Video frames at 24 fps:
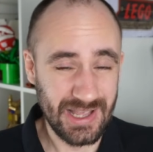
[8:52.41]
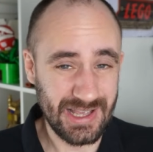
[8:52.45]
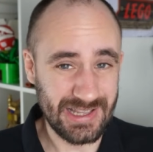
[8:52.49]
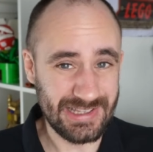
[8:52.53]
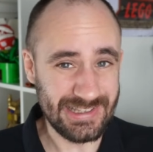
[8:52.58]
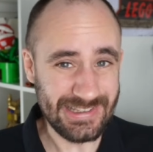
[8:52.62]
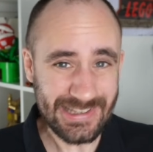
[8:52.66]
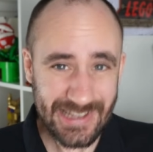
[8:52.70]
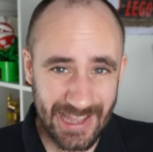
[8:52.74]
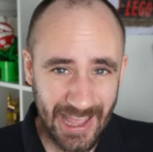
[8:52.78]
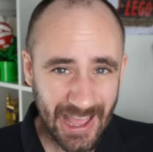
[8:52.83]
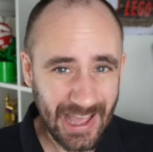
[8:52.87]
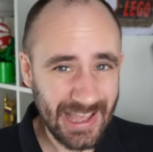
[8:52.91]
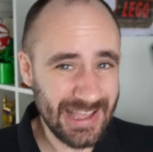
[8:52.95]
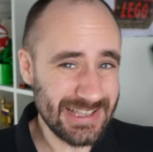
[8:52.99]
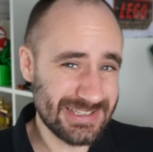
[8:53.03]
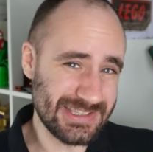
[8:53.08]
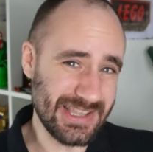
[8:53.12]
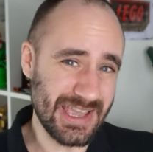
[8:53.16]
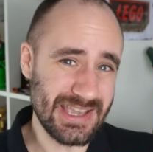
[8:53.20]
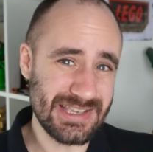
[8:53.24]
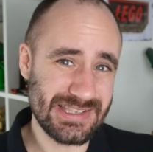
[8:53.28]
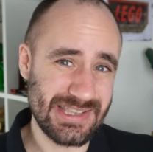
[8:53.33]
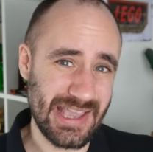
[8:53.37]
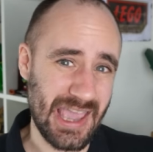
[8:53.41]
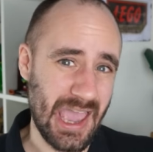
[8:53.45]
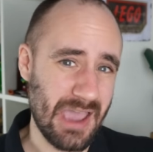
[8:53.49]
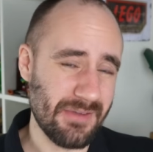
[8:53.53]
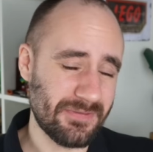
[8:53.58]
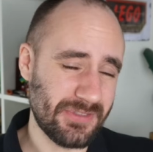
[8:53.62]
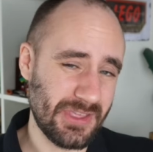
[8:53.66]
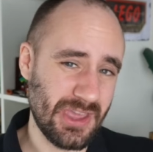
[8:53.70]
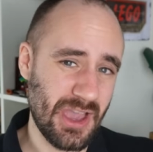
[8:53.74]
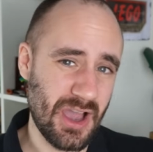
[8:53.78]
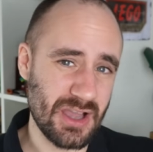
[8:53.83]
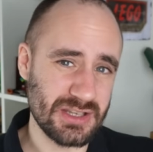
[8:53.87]
Yeah, it's nice to
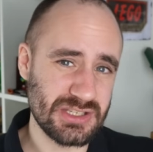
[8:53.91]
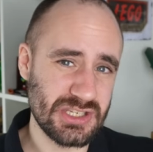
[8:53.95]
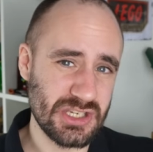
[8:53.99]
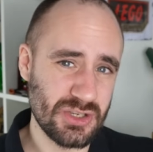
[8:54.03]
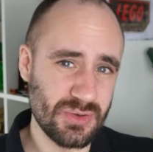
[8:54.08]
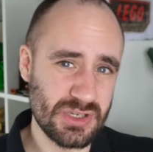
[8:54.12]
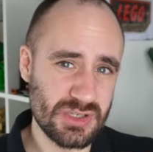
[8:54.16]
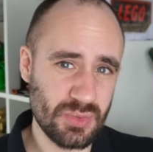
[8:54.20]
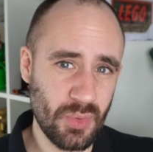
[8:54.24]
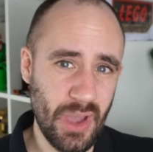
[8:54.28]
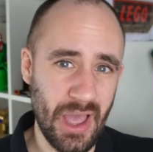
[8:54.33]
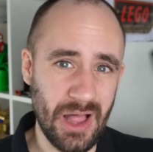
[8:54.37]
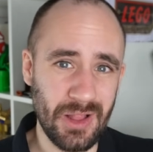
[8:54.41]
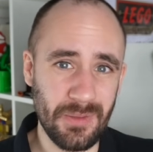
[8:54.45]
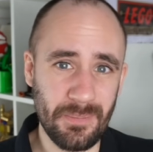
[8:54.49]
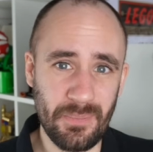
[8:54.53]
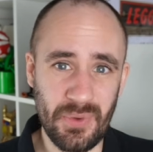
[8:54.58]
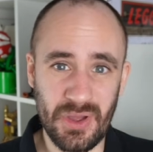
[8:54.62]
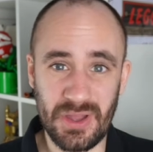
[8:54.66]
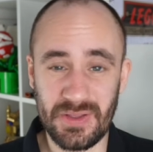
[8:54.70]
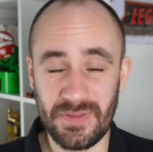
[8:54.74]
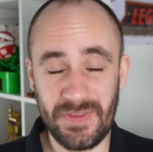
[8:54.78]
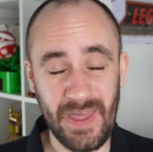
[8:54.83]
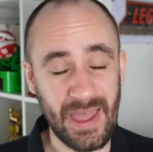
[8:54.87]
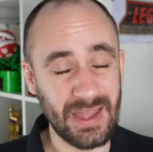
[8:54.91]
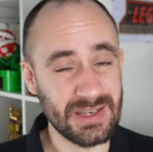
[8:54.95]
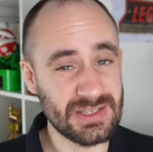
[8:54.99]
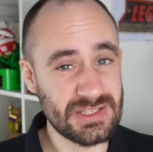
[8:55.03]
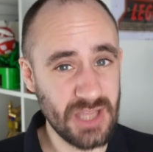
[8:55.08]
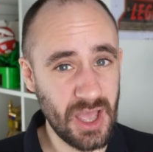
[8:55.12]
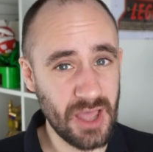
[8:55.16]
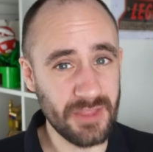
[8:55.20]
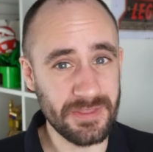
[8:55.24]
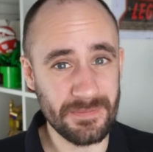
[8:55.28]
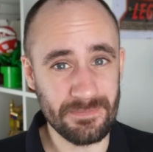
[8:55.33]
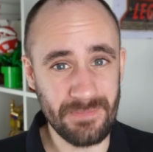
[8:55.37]
have the R2 as well, but that
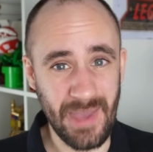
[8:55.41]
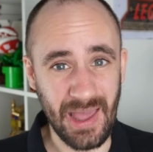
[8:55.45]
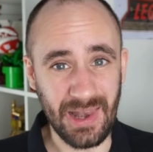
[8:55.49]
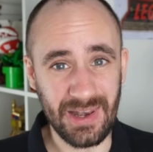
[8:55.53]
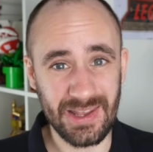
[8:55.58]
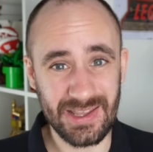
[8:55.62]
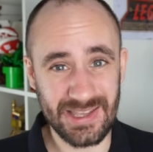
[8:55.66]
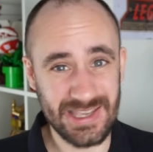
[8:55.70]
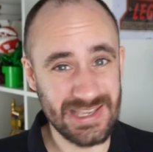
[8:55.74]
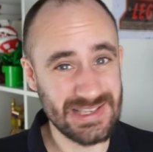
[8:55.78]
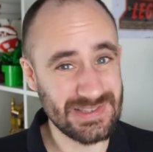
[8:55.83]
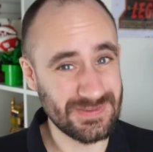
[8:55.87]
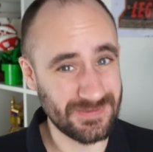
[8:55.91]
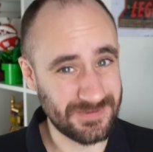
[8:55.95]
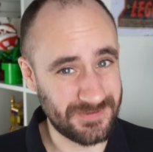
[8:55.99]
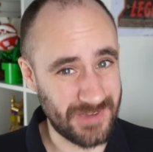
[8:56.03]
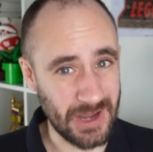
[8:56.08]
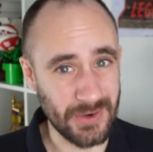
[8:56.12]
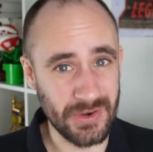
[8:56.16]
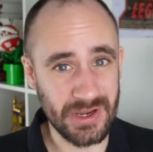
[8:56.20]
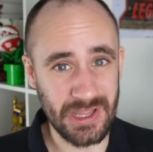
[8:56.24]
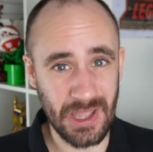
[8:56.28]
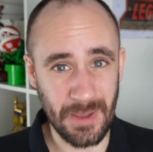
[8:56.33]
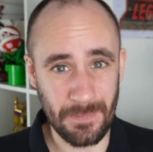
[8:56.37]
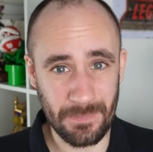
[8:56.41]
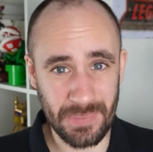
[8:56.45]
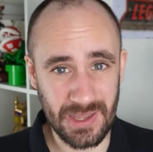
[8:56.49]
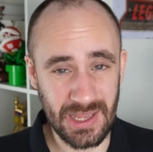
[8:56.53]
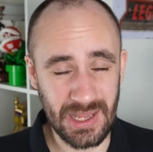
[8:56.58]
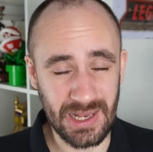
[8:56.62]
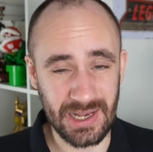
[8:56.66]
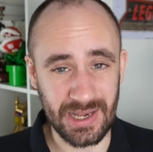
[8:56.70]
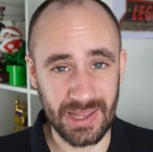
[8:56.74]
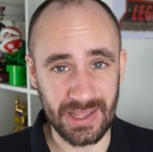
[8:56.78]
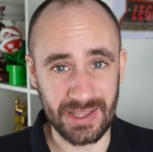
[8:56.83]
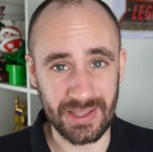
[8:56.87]
Darth Malak is very
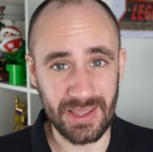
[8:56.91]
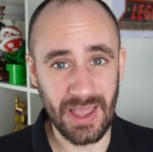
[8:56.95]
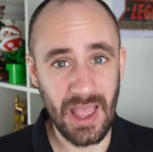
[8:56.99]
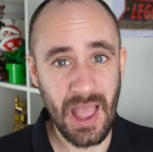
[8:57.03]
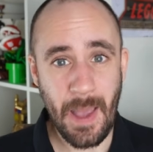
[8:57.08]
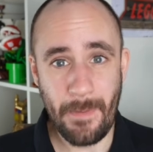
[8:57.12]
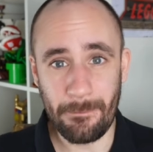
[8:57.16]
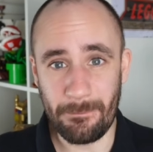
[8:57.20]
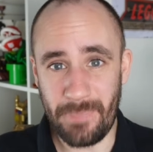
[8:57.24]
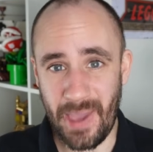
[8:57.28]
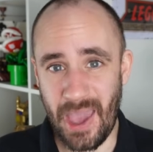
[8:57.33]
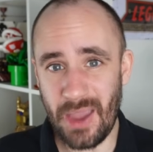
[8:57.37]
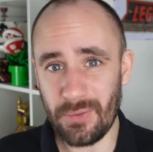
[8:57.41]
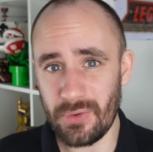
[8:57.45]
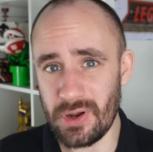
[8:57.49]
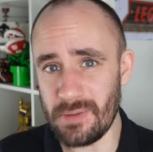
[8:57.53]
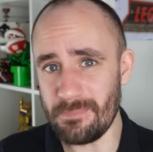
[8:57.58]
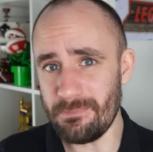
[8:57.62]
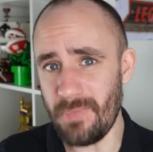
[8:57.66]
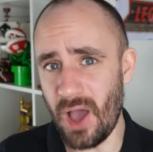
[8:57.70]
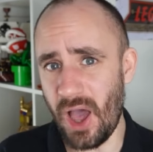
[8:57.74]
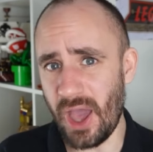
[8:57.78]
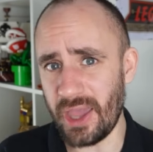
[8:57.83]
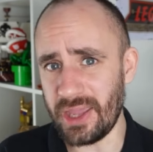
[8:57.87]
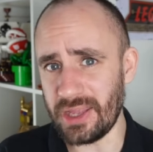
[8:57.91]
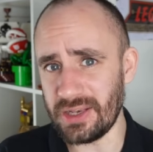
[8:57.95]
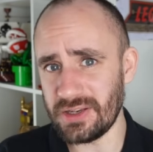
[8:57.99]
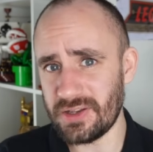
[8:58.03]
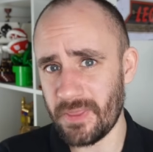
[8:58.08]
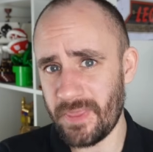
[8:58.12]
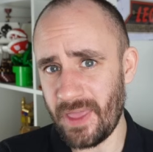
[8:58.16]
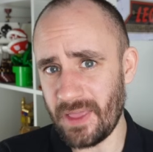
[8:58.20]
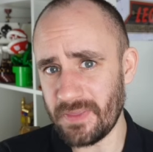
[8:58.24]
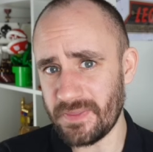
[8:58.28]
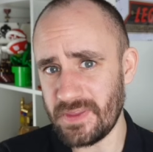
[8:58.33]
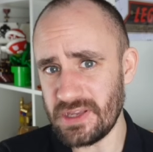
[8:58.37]
appealing. Bear in mind
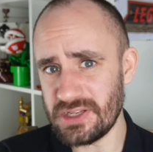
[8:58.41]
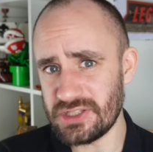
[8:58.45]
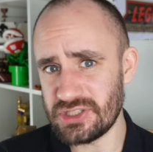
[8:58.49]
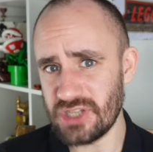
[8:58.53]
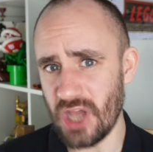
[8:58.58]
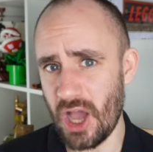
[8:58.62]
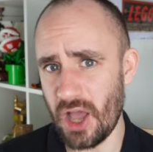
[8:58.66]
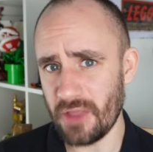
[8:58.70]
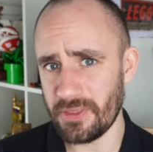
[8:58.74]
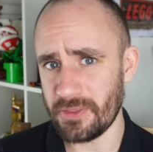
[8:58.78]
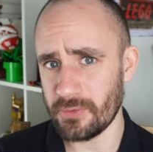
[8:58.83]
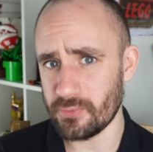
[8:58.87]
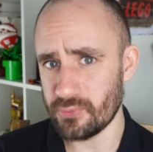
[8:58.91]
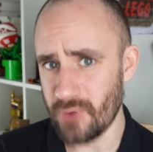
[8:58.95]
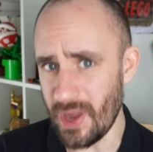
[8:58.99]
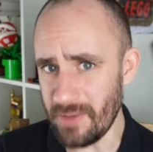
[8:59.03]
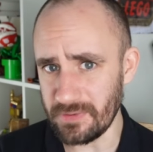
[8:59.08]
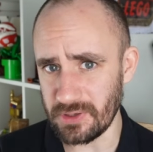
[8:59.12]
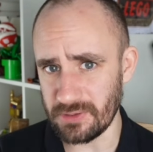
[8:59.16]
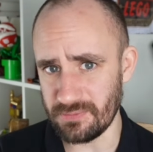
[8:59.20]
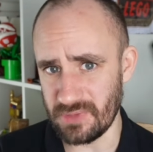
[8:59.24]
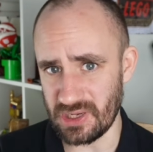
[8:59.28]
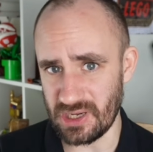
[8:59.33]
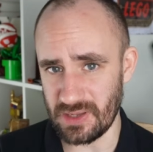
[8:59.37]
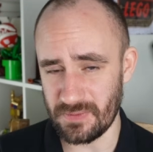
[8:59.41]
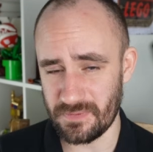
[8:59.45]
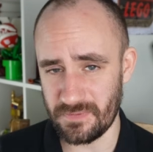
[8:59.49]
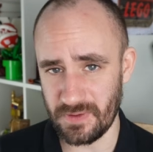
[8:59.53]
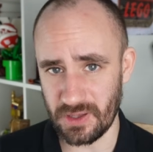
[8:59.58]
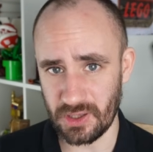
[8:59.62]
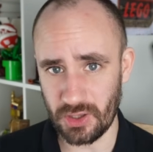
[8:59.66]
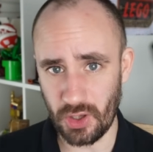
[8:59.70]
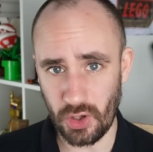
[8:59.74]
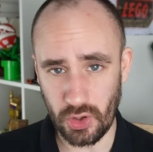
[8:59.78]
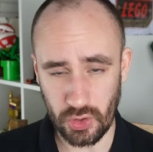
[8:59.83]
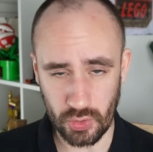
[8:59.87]
that the Darth Revan
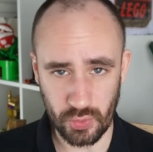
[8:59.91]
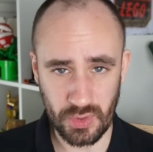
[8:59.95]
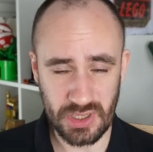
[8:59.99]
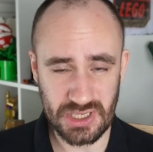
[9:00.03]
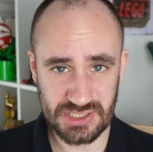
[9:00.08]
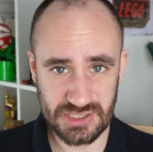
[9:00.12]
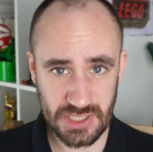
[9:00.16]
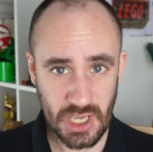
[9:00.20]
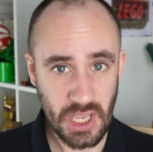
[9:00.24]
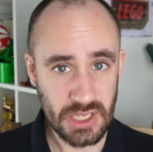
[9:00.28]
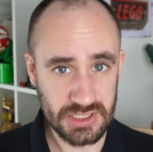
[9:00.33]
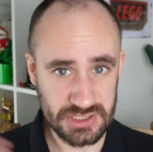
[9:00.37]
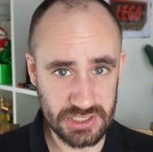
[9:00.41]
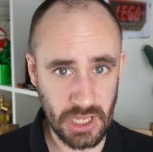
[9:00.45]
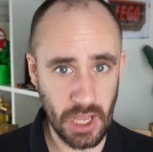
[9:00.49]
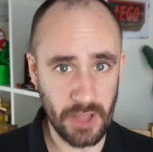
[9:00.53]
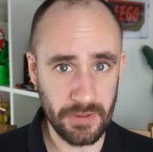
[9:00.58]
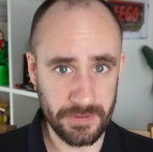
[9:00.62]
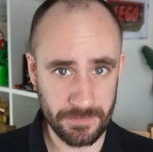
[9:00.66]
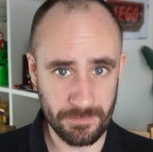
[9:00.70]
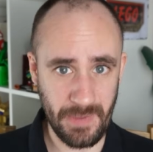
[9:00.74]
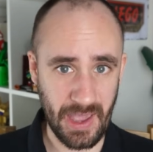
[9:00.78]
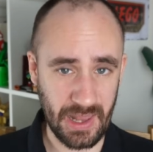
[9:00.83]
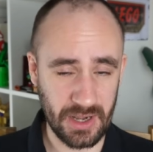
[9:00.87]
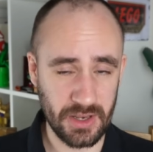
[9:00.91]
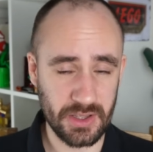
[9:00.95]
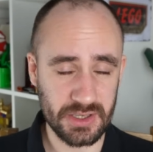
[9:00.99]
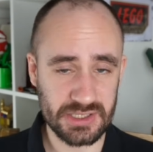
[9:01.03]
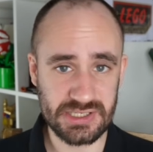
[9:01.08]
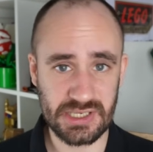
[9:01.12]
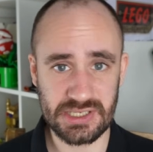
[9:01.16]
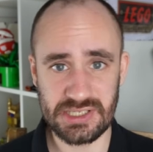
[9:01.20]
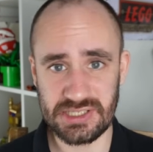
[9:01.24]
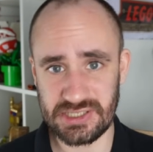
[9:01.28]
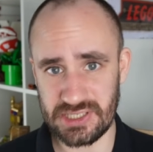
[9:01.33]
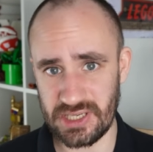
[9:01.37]
minifigure, who is Darth
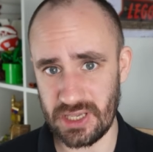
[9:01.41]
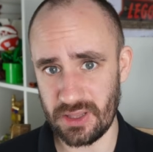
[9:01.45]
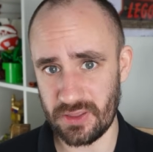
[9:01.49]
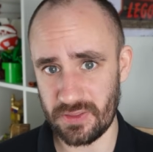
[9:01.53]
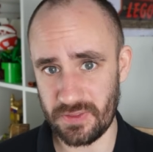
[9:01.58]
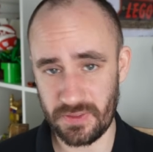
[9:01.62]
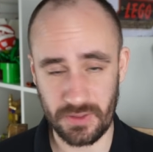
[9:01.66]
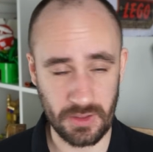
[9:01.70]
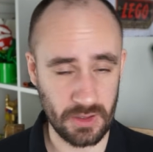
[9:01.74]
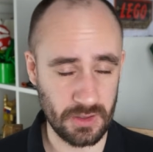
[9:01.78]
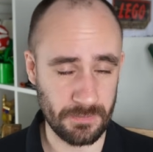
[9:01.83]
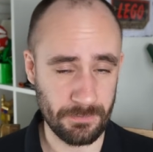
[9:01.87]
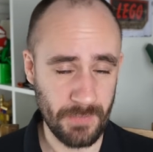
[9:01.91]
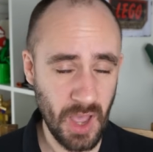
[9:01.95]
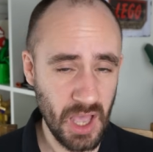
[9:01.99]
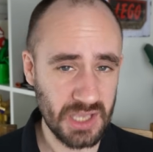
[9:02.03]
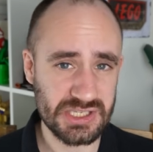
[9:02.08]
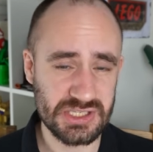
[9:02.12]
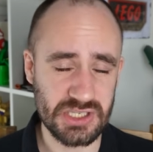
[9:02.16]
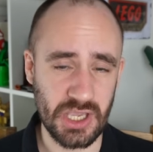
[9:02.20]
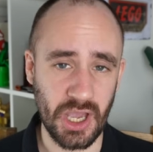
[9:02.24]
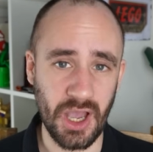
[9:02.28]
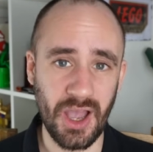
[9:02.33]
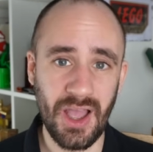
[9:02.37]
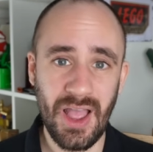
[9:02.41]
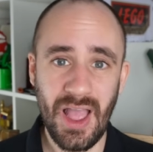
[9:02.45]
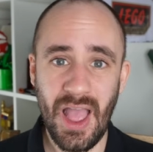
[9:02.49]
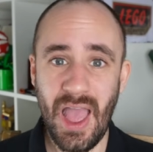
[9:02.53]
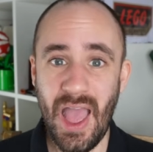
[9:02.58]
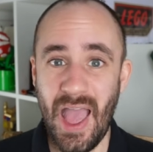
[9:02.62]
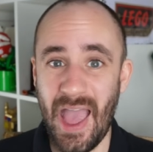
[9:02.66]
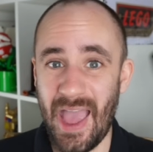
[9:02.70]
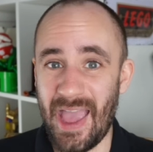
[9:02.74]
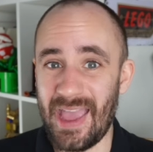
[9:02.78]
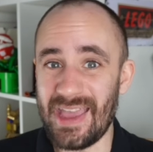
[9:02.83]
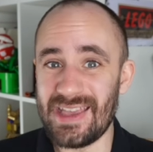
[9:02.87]
Malak's Sith Master,
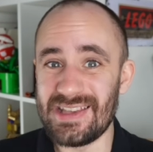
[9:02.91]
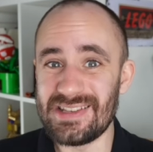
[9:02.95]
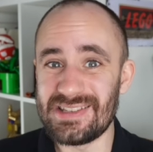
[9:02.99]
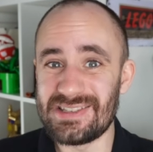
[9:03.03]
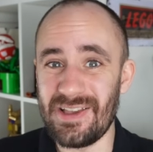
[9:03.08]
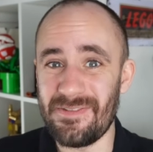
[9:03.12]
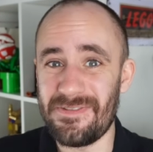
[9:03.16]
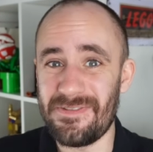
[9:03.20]
is